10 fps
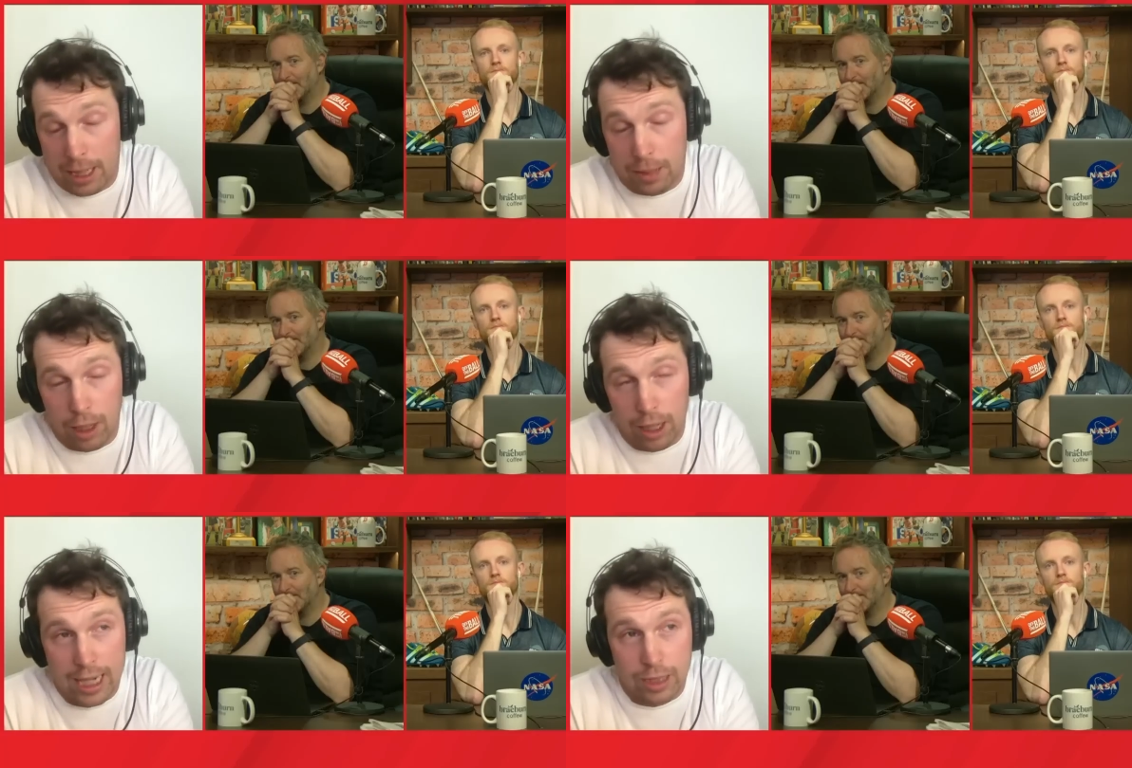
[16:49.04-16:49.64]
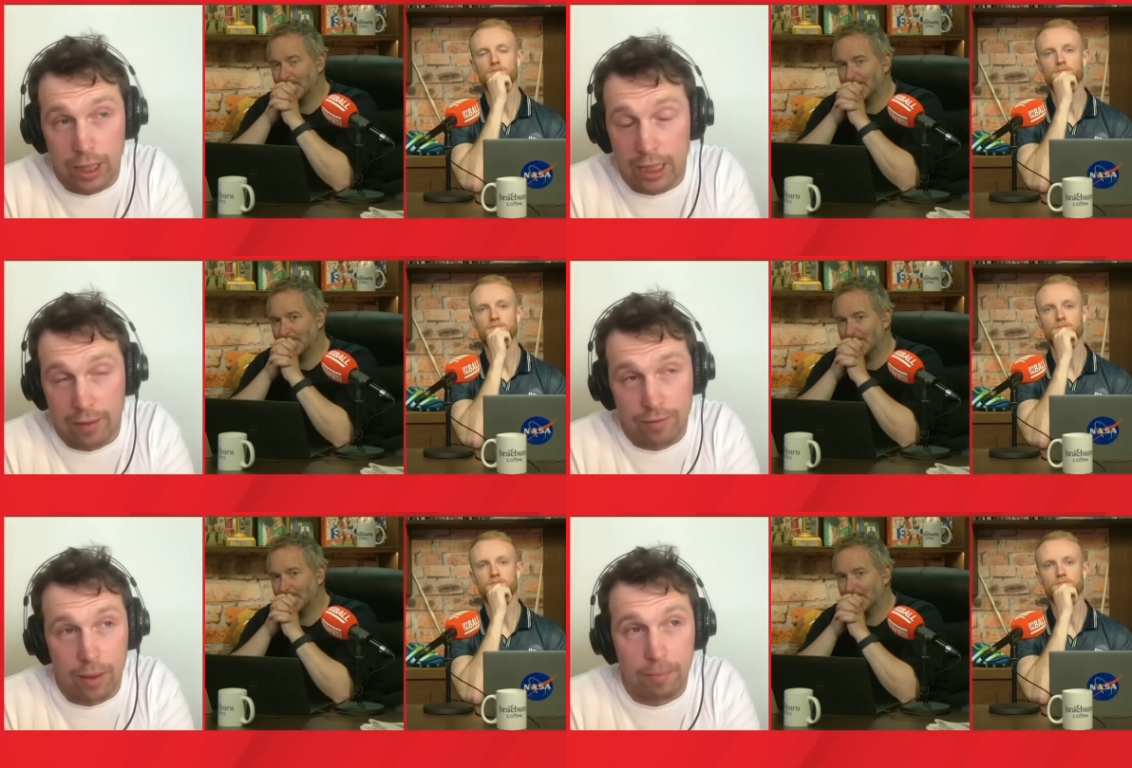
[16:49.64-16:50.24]
Speaker 1: made the point last week
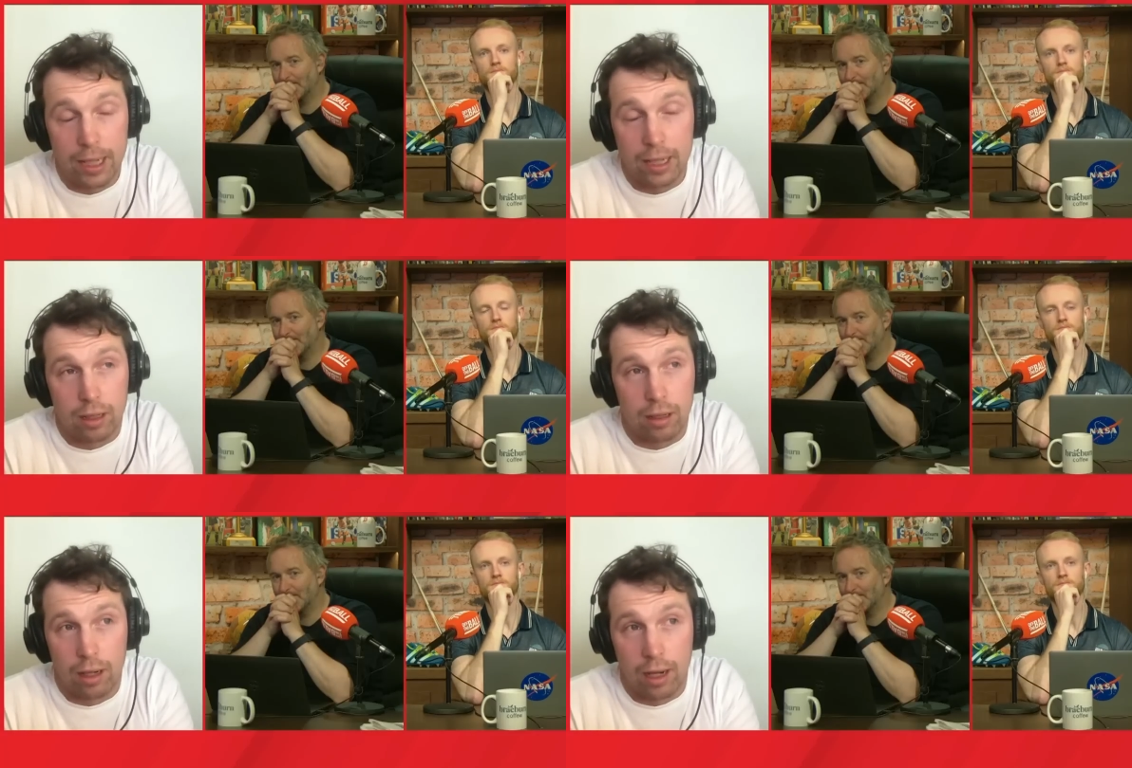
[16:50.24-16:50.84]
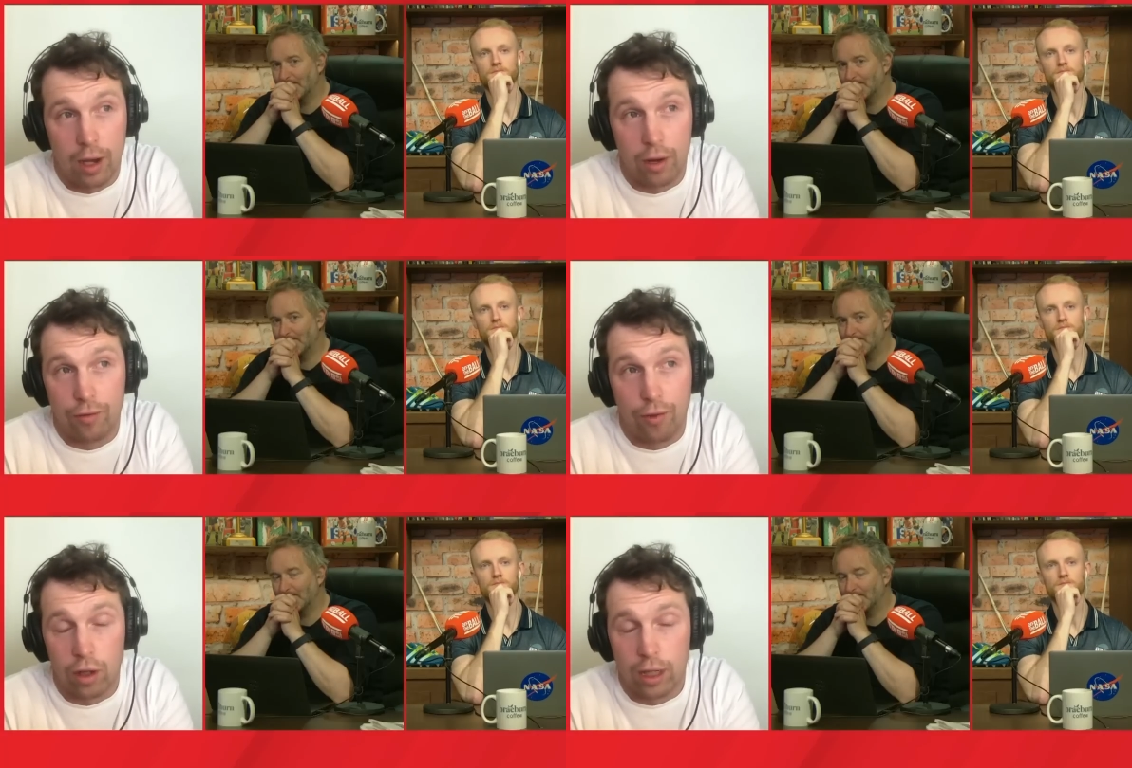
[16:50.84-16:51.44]
that if they'd beaten
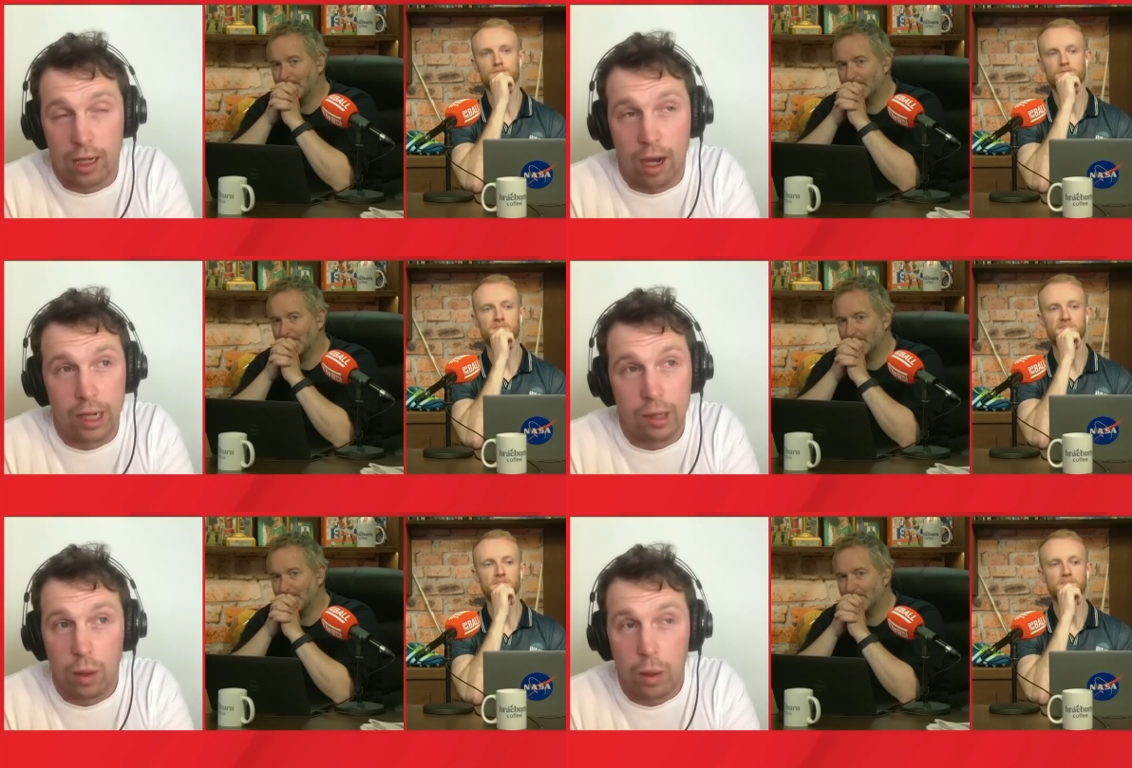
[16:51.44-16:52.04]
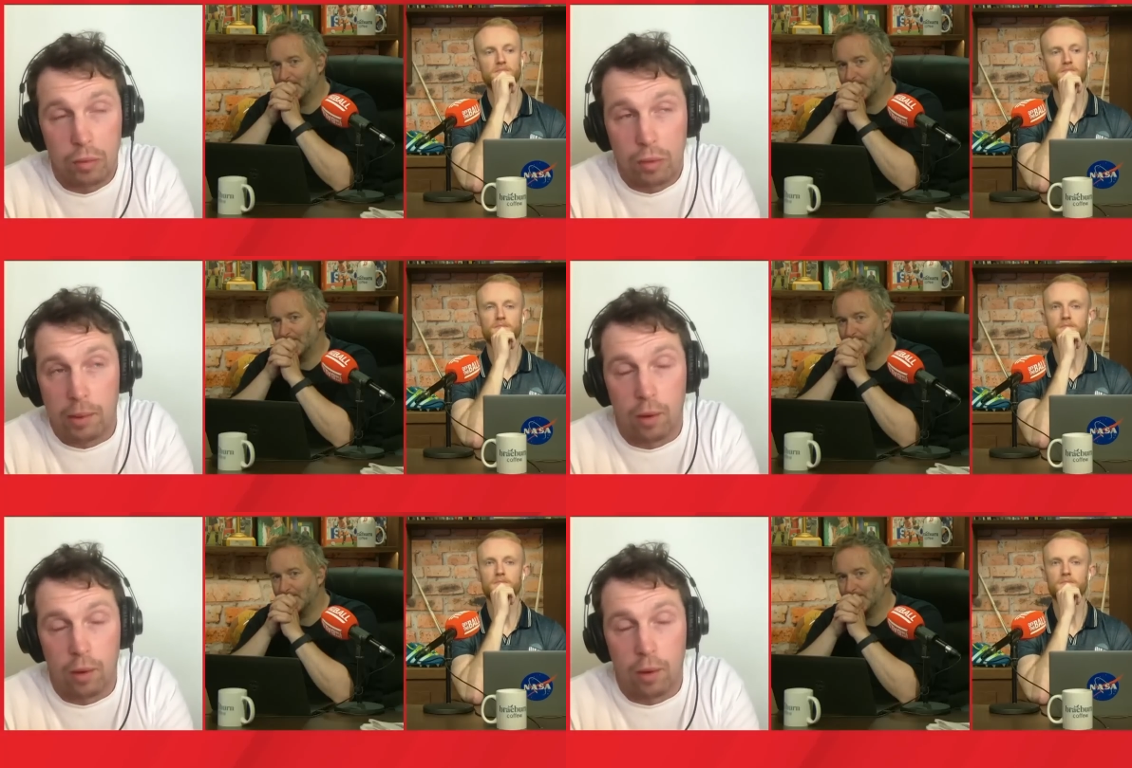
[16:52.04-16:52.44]
Louth fourteen nine, we wouldn't really